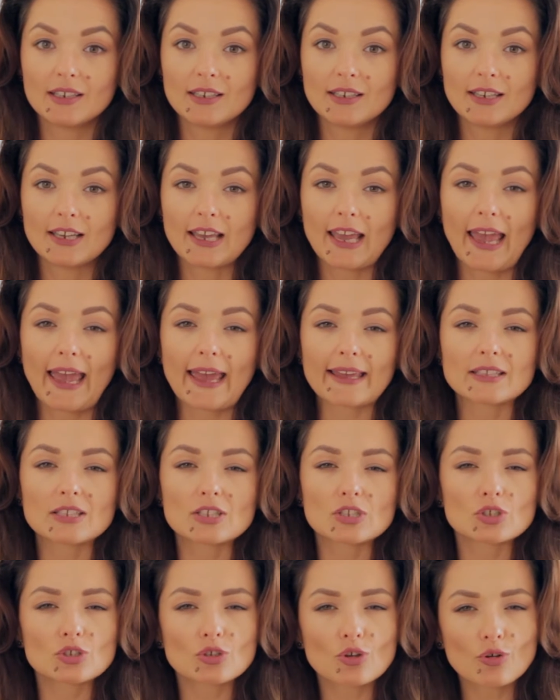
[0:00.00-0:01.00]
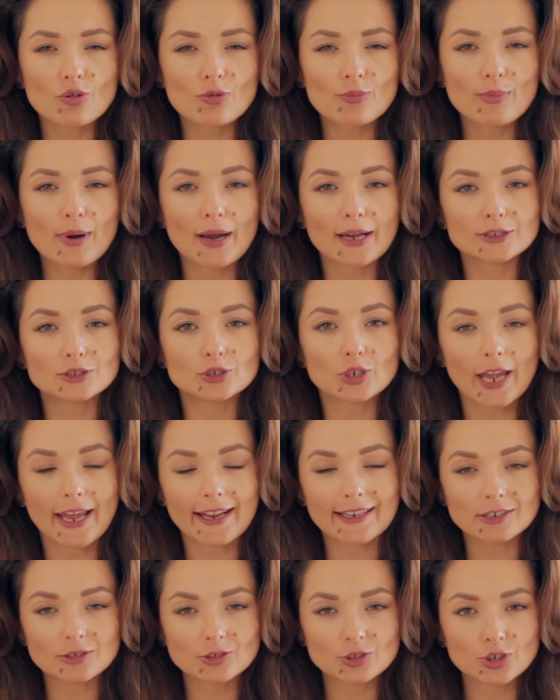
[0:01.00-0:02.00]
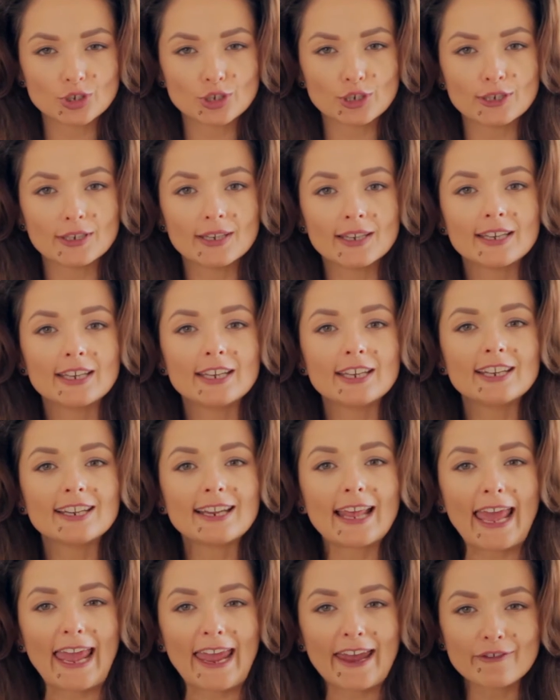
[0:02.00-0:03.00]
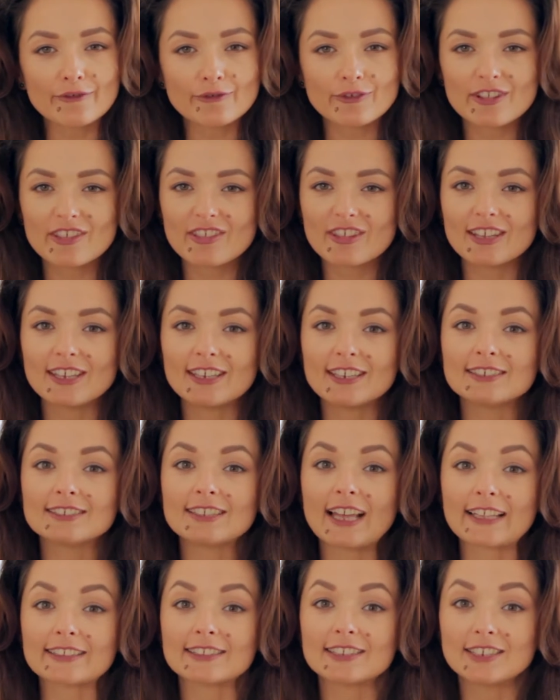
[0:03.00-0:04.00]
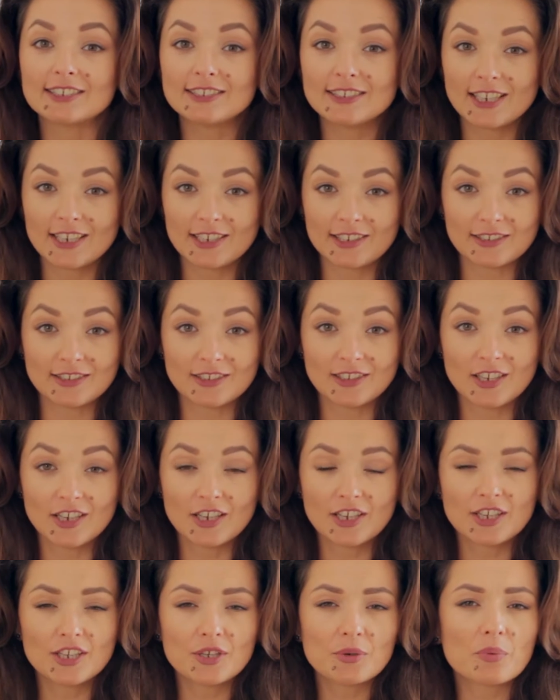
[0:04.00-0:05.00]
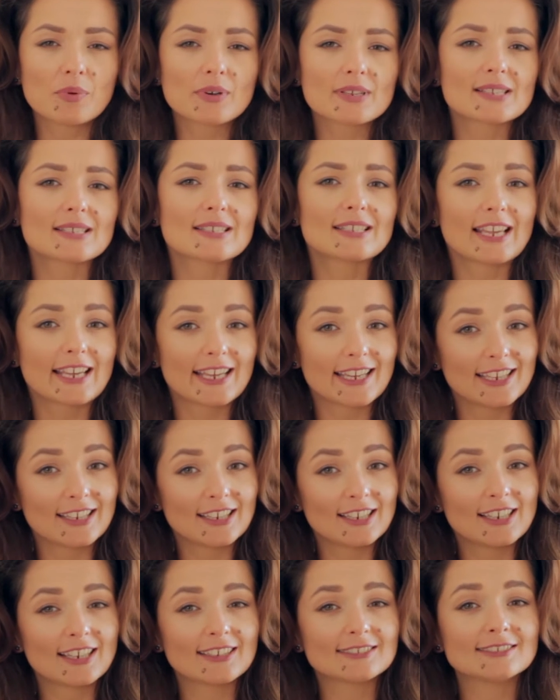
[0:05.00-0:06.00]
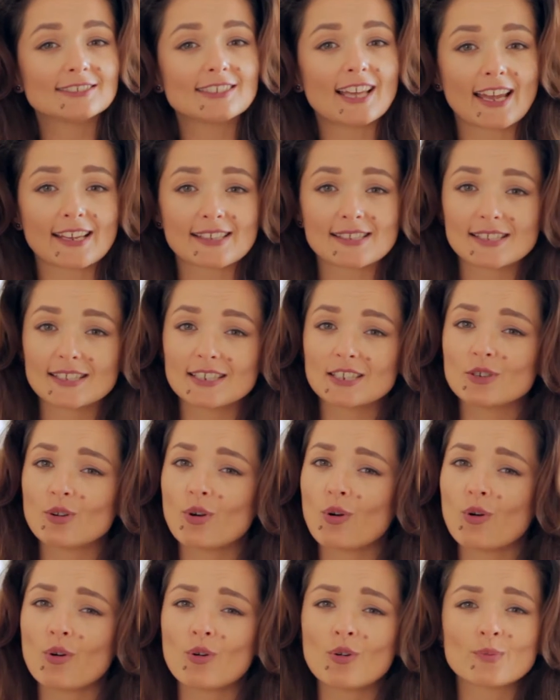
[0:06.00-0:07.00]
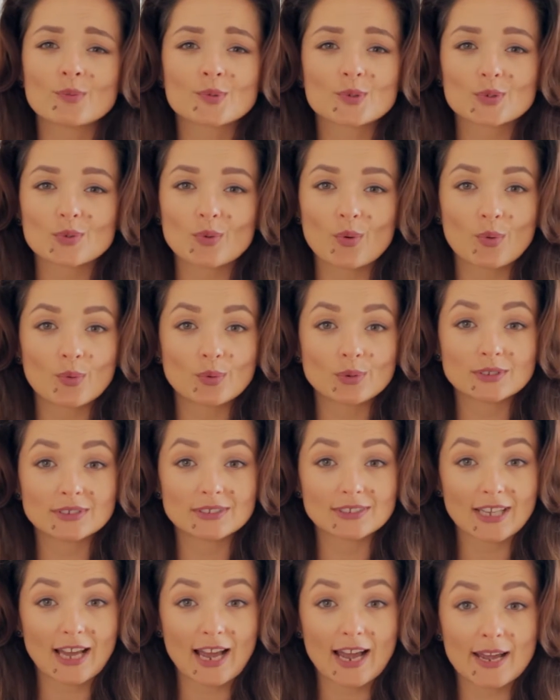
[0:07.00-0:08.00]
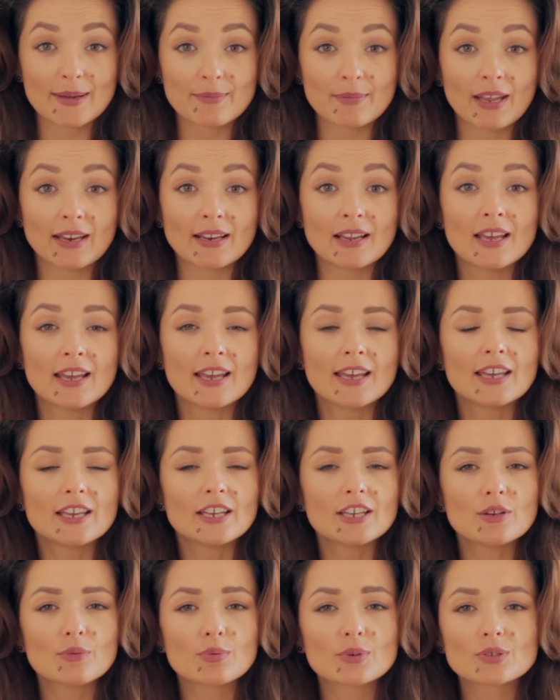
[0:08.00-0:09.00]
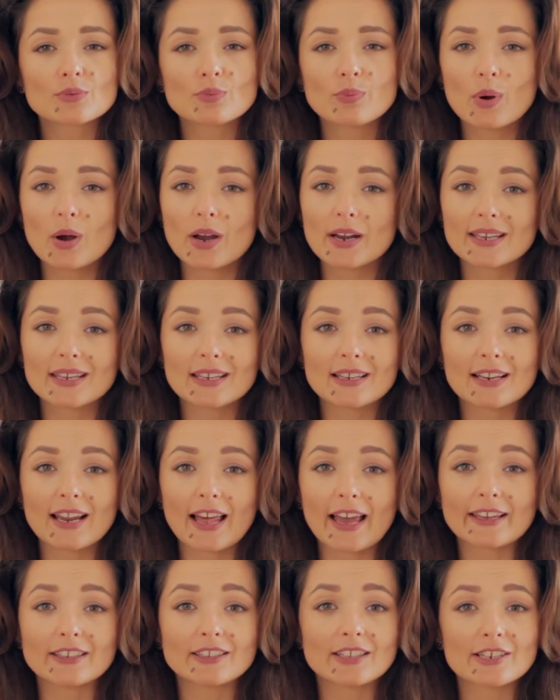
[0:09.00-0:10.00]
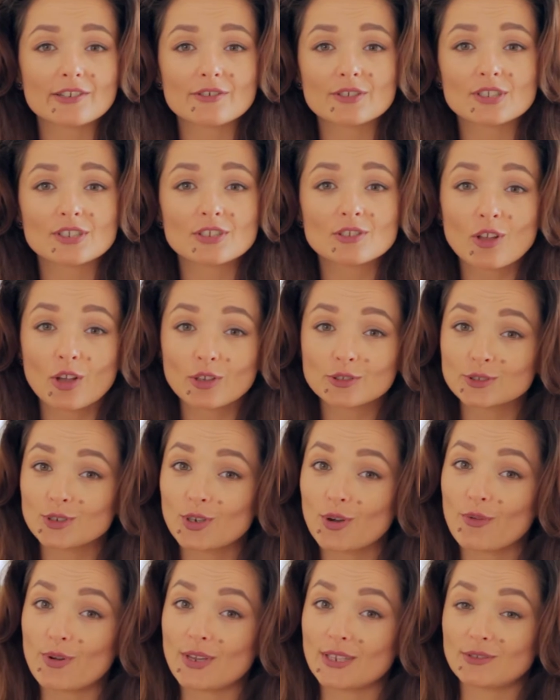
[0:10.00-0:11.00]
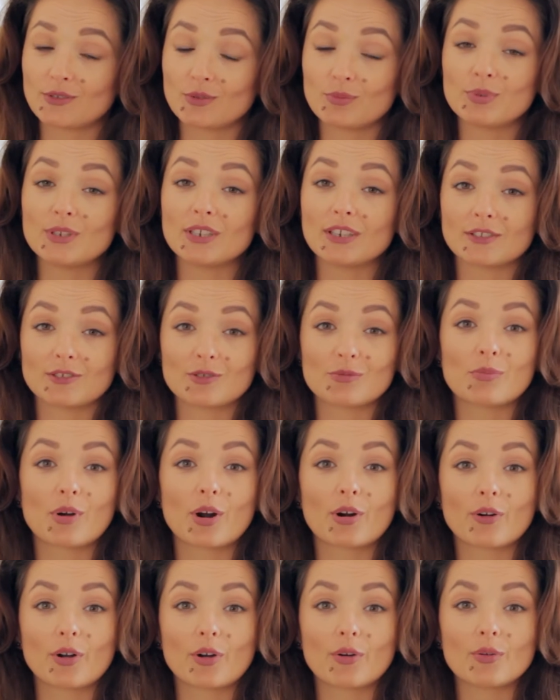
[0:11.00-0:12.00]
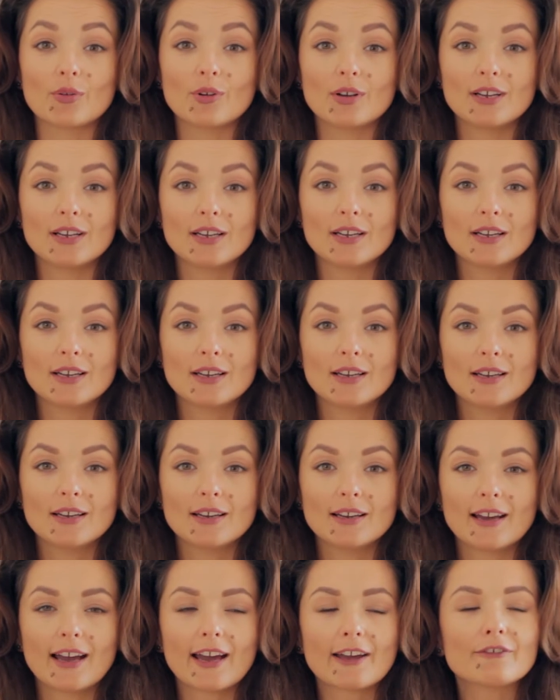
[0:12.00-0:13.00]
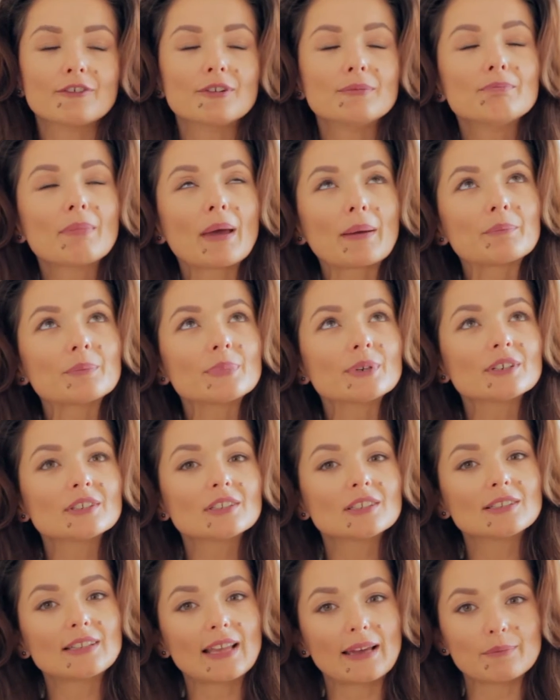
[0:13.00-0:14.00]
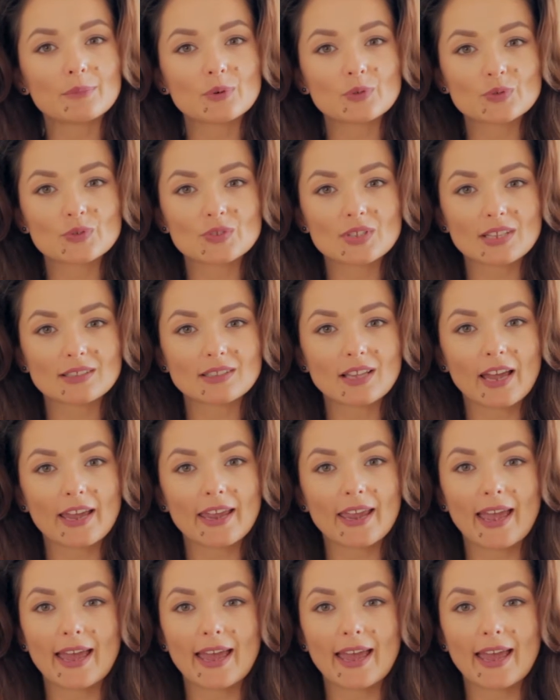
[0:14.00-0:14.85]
He had so much energy in everything that he did. He was singing and dancing almost all the time, and he was working like there is not going to be a tomorrow. I remember the demos that I